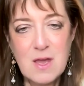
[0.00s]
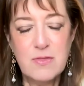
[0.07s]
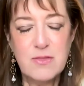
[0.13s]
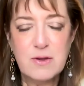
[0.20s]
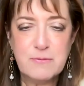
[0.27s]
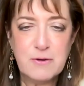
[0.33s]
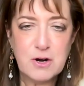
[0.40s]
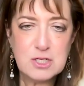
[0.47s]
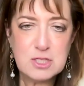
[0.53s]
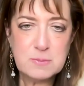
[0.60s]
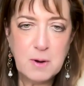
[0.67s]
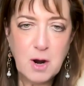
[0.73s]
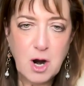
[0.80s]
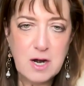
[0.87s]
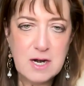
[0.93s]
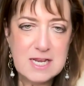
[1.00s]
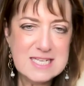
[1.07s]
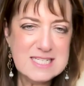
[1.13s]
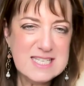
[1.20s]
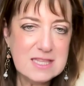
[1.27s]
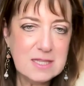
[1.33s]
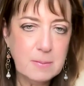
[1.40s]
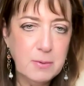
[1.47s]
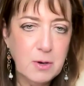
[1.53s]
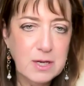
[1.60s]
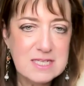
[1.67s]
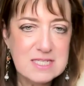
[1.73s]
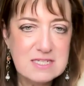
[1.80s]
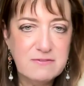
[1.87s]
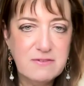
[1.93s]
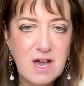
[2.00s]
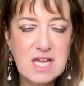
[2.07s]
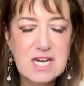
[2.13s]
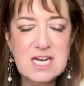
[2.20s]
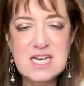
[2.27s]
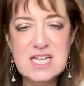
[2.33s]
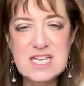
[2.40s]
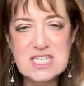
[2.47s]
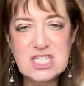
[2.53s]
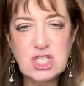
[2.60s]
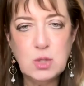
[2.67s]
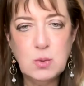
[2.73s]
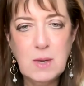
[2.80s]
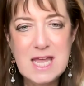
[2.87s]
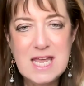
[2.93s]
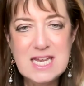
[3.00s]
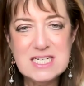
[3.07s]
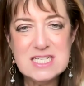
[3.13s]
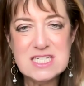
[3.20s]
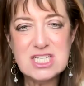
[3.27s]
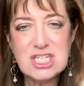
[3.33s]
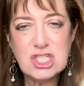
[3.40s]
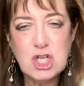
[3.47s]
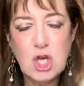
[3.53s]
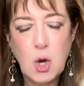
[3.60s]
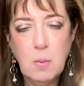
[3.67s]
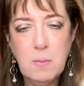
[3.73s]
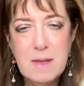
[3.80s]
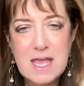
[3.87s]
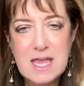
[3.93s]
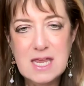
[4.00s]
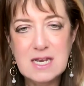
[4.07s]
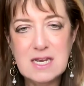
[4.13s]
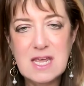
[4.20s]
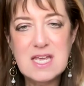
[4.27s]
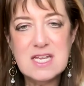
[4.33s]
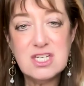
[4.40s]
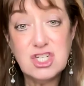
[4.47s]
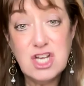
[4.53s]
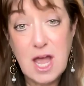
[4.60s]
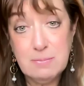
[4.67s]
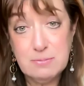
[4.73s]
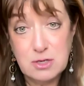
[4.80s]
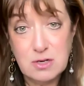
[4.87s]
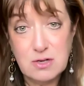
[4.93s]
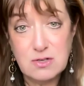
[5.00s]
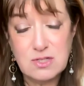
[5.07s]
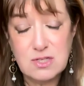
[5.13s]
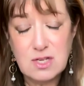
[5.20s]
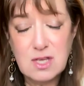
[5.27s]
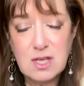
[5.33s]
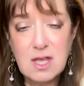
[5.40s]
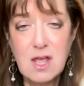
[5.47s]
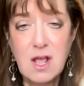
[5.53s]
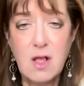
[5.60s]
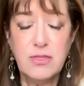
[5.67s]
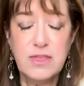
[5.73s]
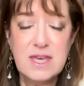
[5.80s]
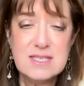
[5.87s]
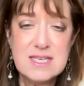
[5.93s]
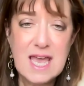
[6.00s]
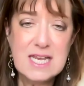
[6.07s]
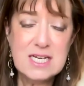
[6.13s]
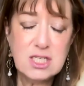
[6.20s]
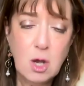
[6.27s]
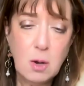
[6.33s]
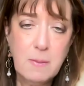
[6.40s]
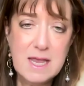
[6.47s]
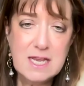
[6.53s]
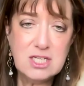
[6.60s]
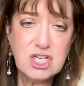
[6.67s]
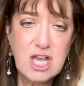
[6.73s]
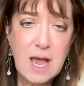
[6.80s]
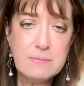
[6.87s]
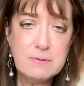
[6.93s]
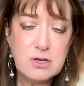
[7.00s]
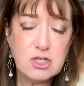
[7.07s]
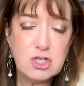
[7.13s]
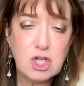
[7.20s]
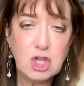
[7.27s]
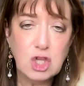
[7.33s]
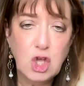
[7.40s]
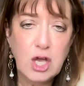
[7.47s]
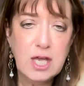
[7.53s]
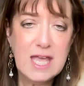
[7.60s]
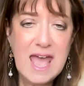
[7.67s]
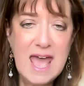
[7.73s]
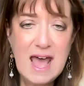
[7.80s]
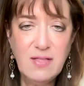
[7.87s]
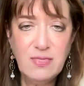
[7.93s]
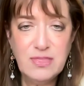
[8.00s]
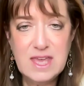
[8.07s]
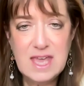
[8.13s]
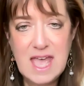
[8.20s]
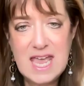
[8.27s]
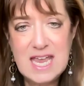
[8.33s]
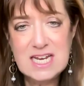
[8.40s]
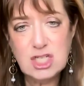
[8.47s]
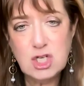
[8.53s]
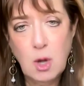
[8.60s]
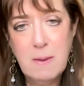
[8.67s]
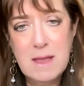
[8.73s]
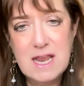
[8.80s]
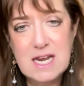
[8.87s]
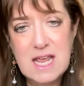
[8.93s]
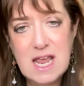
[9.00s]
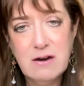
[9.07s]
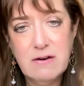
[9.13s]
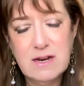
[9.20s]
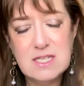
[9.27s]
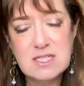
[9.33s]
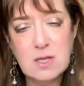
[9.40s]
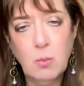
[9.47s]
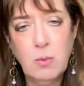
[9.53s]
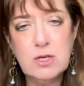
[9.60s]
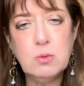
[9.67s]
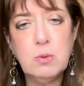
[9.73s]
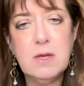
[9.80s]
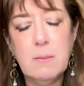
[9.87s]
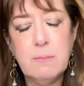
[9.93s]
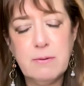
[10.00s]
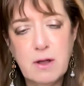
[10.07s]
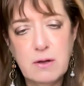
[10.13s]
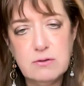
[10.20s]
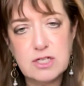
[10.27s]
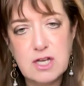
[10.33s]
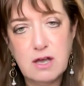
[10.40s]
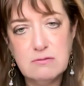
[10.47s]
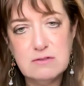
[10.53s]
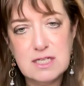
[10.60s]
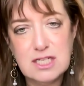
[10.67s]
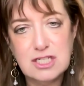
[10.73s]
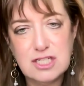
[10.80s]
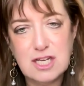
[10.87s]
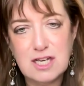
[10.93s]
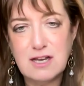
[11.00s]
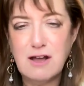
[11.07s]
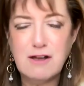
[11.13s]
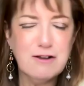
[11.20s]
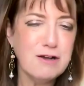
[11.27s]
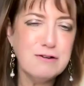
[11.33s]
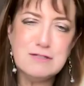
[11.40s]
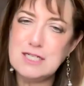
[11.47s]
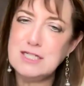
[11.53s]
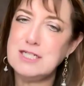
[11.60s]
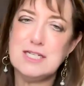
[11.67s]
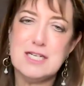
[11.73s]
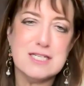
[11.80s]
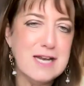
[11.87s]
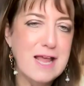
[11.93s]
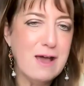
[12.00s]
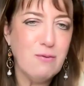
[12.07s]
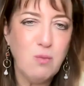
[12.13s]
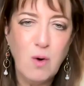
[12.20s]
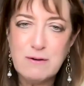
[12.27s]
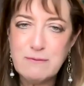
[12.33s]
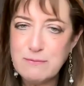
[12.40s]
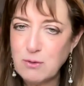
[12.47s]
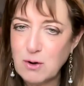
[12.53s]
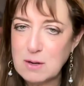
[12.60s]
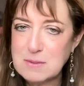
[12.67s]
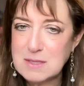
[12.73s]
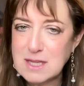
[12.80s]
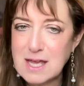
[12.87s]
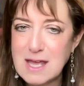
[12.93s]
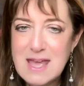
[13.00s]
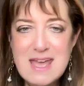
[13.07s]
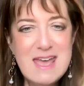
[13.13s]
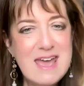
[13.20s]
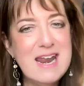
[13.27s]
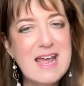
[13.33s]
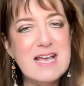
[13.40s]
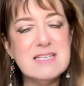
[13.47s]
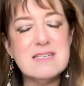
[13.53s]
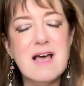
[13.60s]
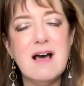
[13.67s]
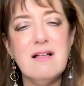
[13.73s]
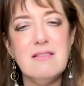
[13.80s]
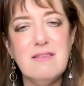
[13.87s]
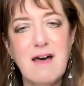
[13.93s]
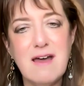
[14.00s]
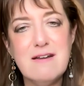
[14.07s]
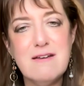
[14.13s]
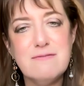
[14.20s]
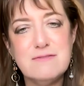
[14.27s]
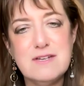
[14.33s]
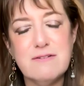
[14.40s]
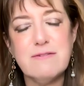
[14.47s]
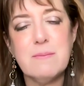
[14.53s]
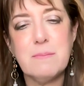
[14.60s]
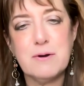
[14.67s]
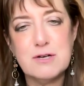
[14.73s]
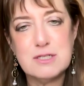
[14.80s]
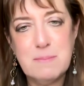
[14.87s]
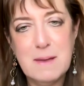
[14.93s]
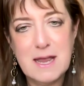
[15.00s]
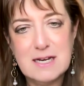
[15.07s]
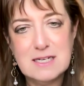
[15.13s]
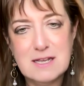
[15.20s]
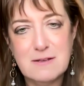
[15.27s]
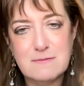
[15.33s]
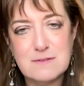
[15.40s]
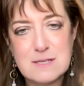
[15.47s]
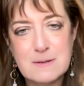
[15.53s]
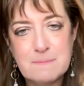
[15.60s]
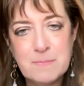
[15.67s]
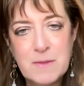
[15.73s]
The first part is that the book is divided into 8 domain chapters. These 8 domain chapters look at the 8 domain areas in which we approach co-teaching. Co-teaching doesn't have one formula, it has a lot of different perspectives.